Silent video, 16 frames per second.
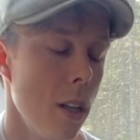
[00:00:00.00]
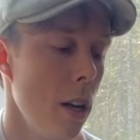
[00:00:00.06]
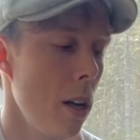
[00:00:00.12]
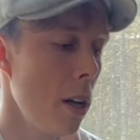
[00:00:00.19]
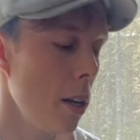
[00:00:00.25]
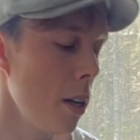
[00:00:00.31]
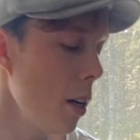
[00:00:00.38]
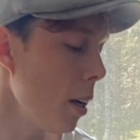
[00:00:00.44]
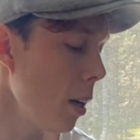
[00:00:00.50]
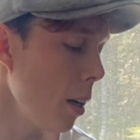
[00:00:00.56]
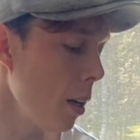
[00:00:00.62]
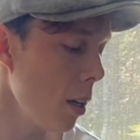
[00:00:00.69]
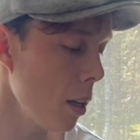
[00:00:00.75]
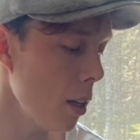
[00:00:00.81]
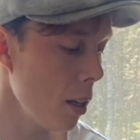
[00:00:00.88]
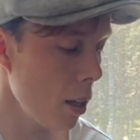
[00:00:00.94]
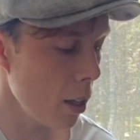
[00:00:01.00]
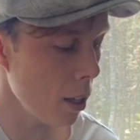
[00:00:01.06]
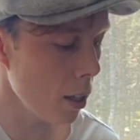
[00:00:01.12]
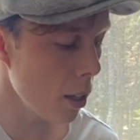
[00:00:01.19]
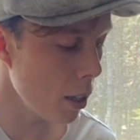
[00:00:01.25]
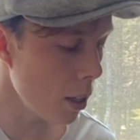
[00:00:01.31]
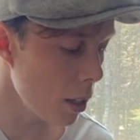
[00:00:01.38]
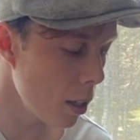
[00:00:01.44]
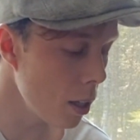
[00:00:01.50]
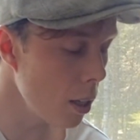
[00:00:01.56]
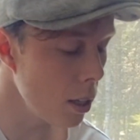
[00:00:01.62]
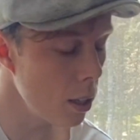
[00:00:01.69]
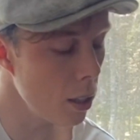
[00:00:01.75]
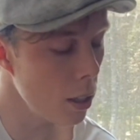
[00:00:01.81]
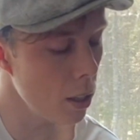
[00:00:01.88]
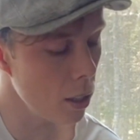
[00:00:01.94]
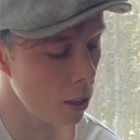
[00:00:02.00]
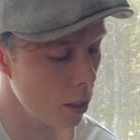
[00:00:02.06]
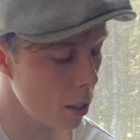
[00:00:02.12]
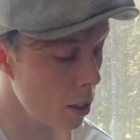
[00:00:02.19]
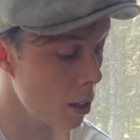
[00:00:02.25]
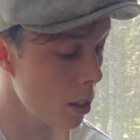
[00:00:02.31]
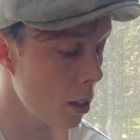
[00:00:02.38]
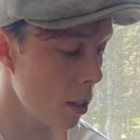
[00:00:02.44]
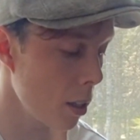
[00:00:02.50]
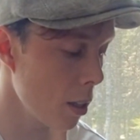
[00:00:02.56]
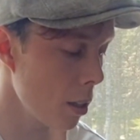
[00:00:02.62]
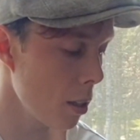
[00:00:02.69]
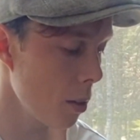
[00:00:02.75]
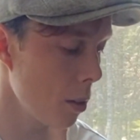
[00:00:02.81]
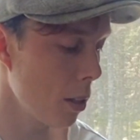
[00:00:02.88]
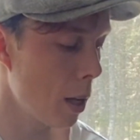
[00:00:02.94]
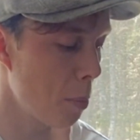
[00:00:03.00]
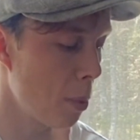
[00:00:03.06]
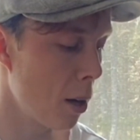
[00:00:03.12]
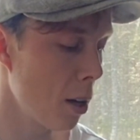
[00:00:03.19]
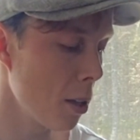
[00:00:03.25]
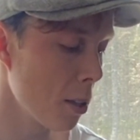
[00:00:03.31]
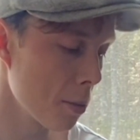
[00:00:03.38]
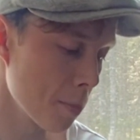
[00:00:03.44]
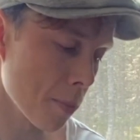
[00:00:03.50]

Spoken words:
da da da da da, that part.